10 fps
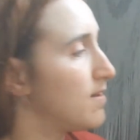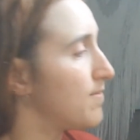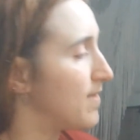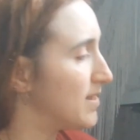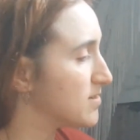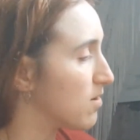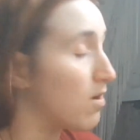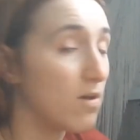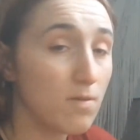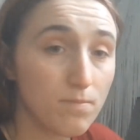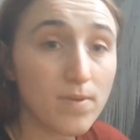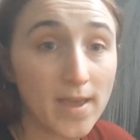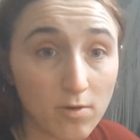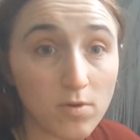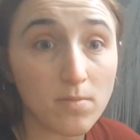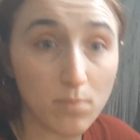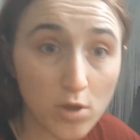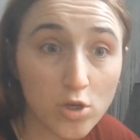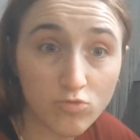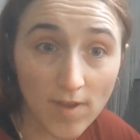That's got penguin
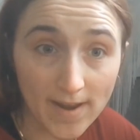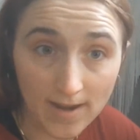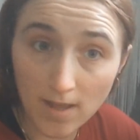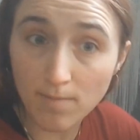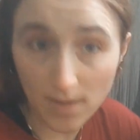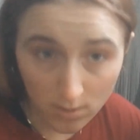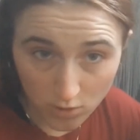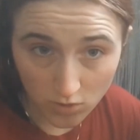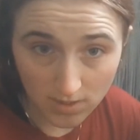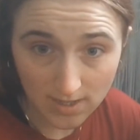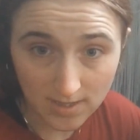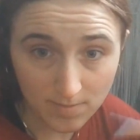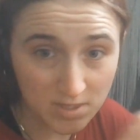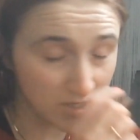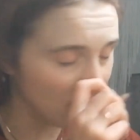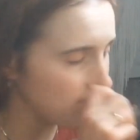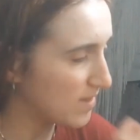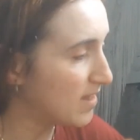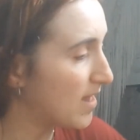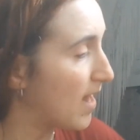books written in it, but I'll show you that in the picture.
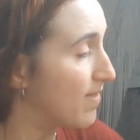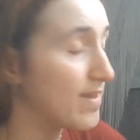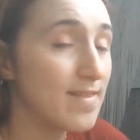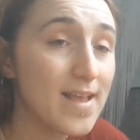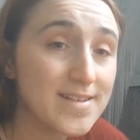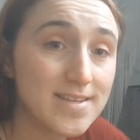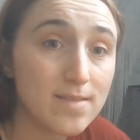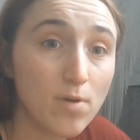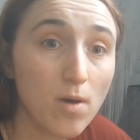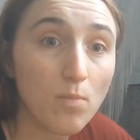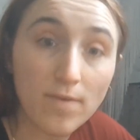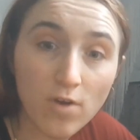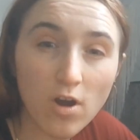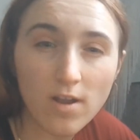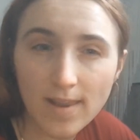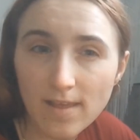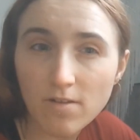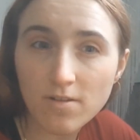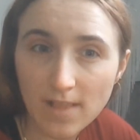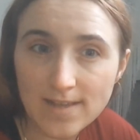And then lastly at the bottom, we've got our little
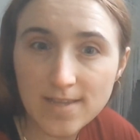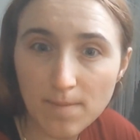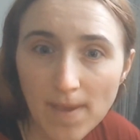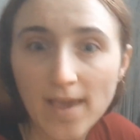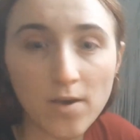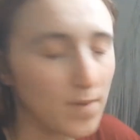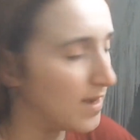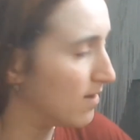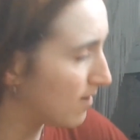classic penguin,